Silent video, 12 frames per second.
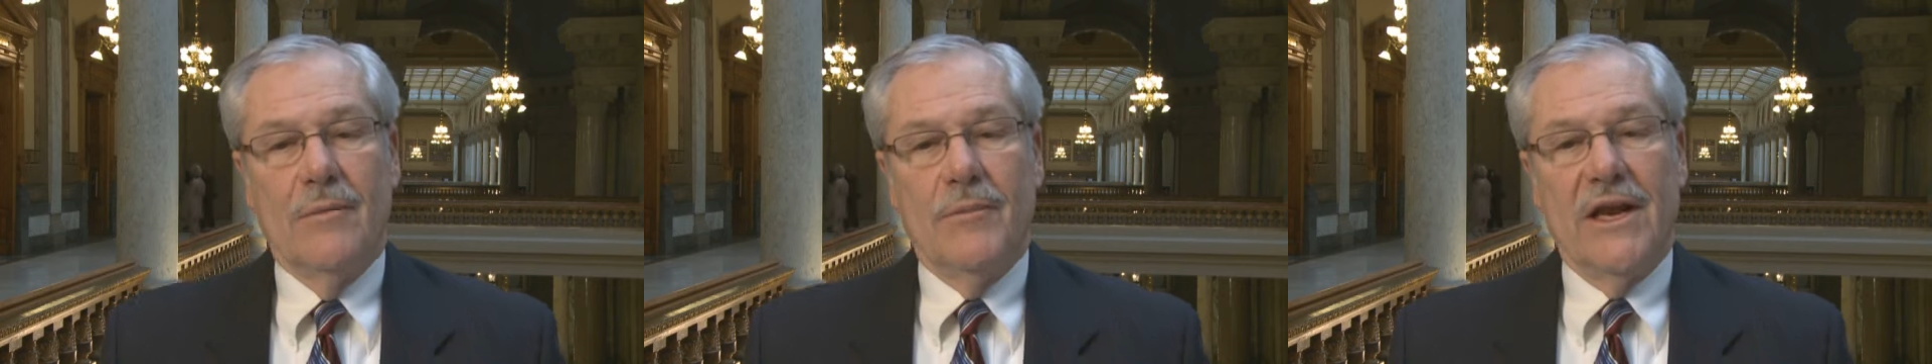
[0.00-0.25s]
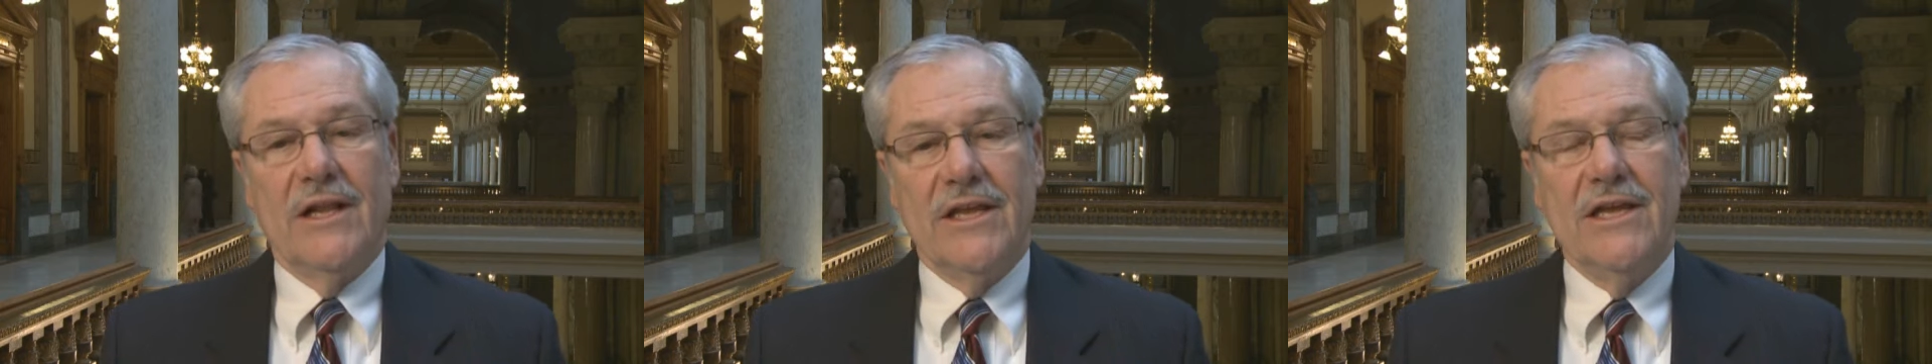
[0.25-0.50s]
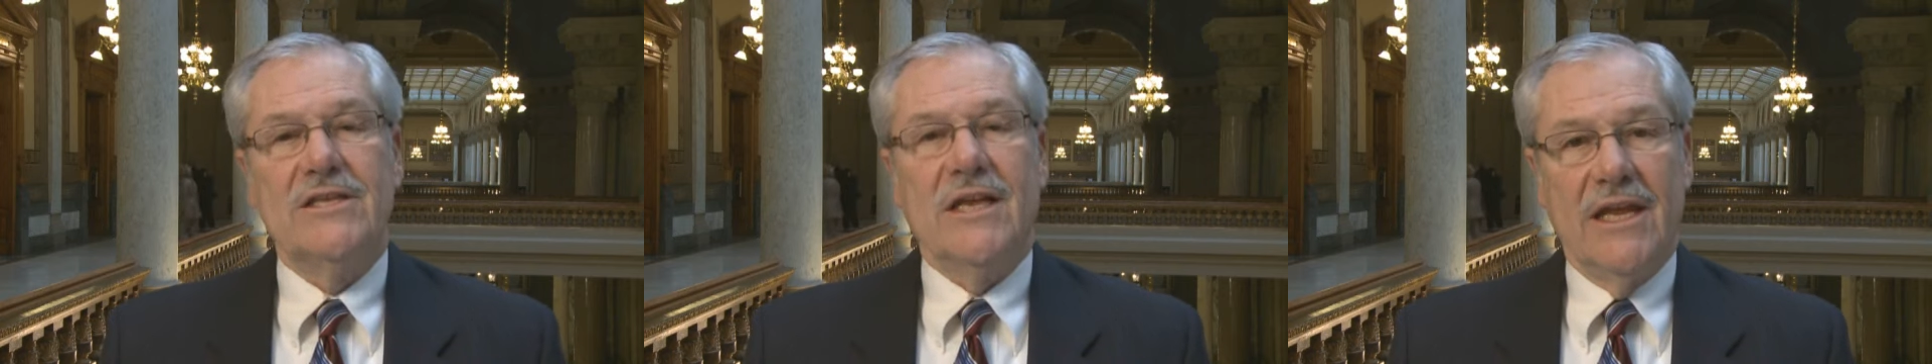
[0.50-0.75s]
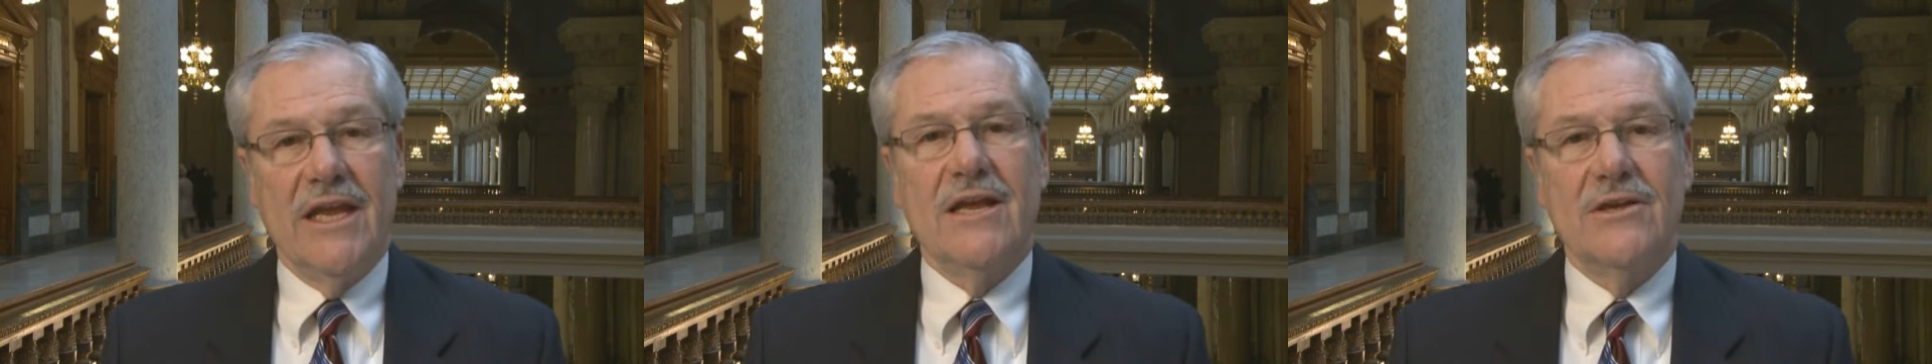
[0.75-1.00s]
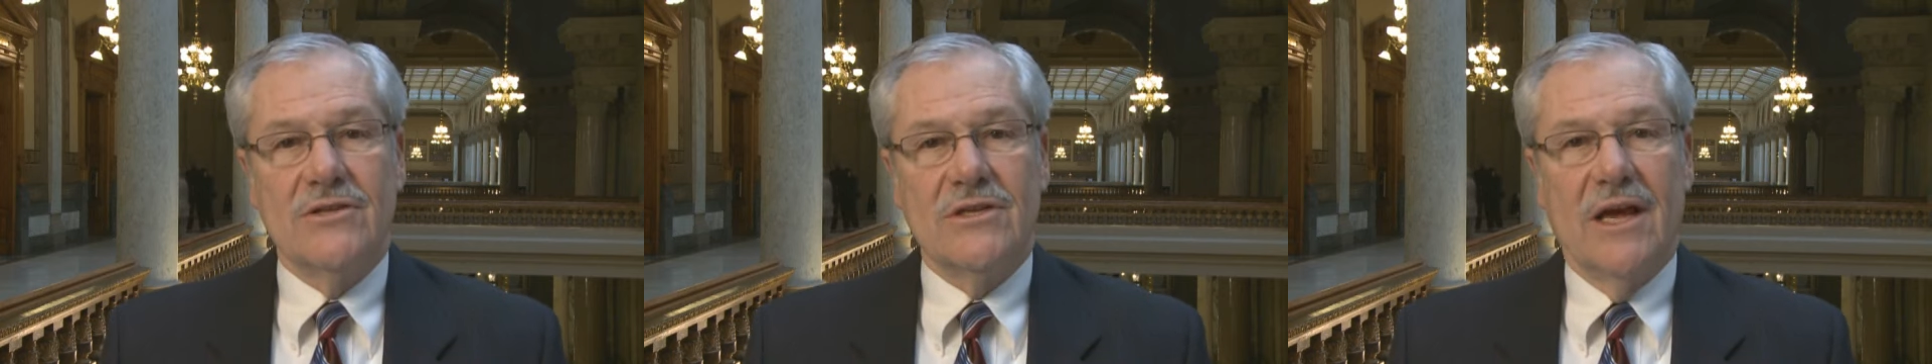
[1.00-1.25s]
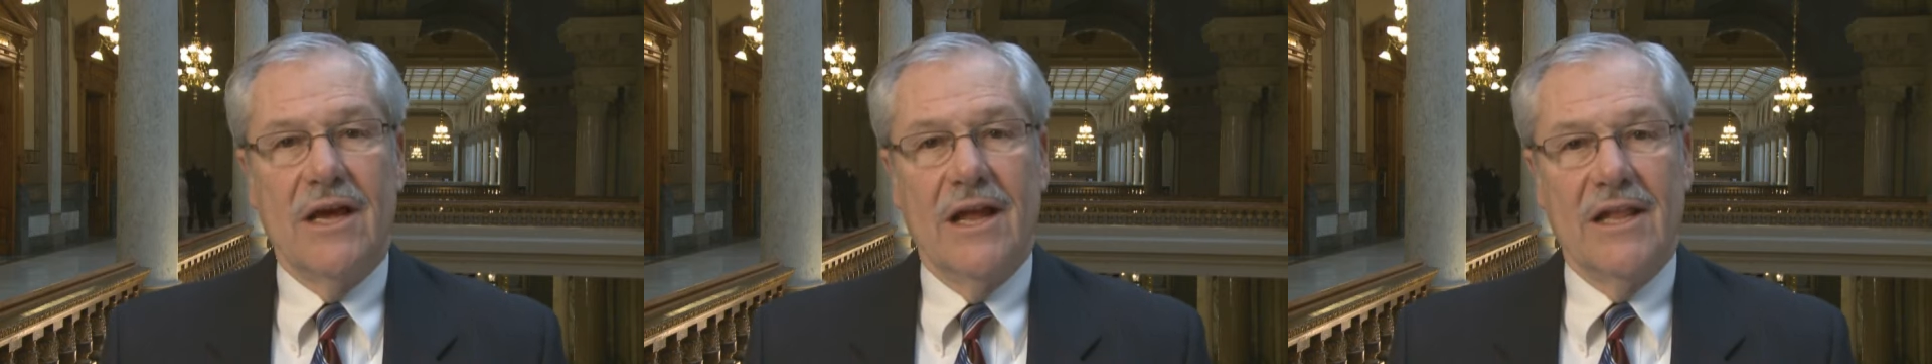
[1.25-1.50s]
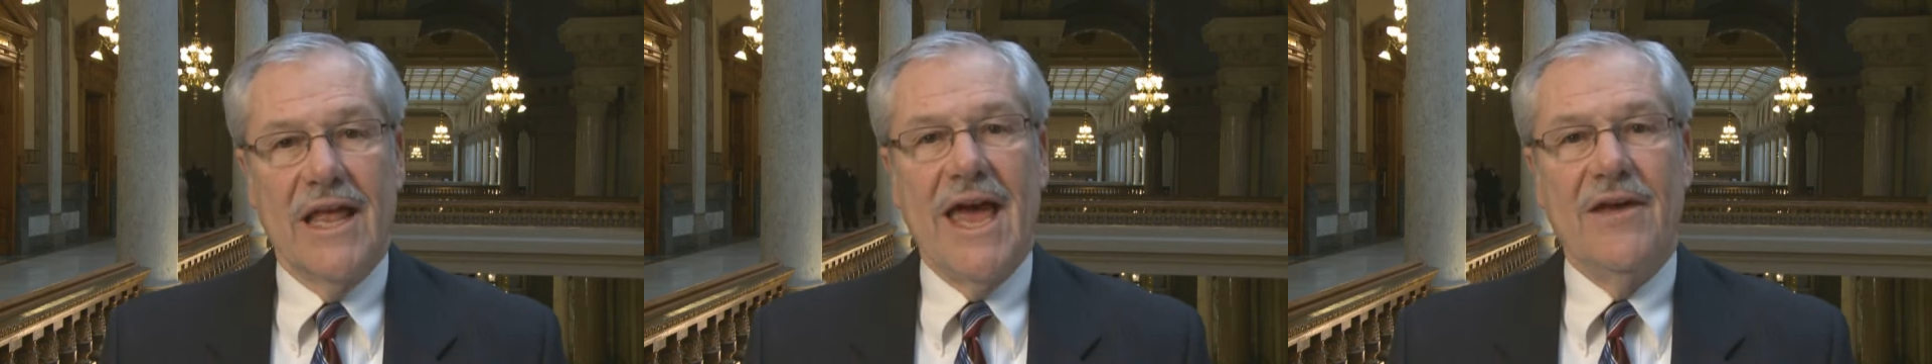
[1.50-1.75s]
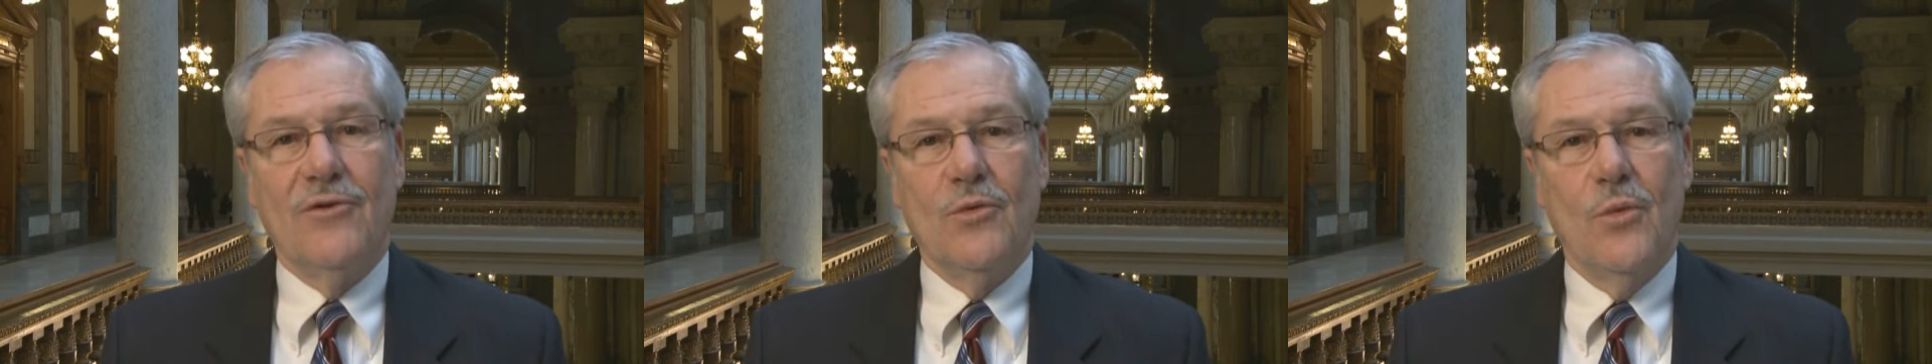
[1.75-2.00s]
but at least it is
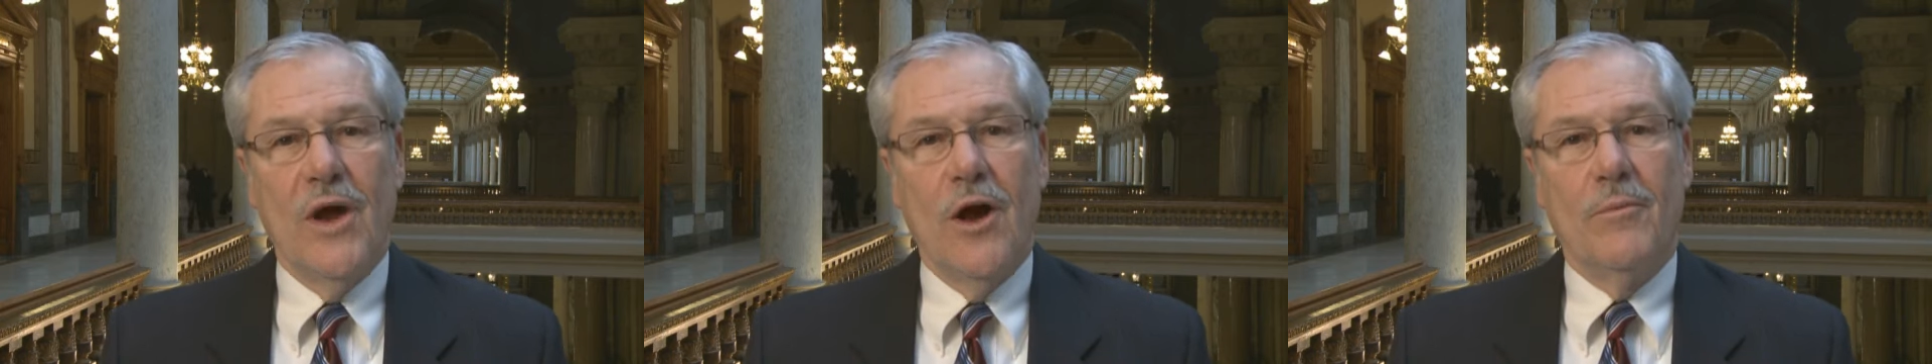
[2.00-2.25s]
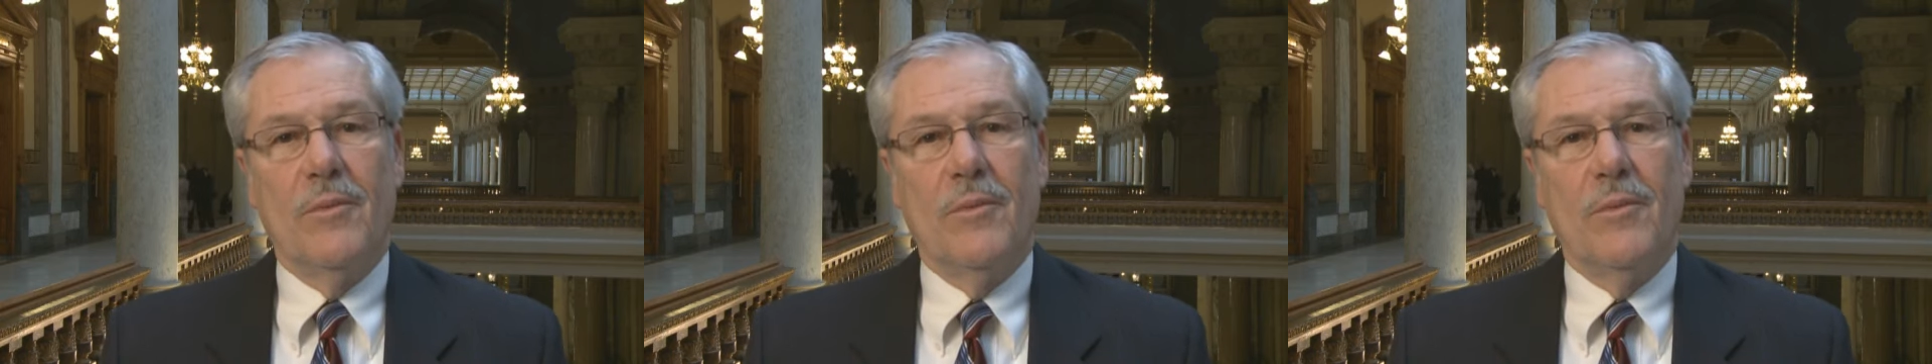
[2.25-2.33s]
alive and well,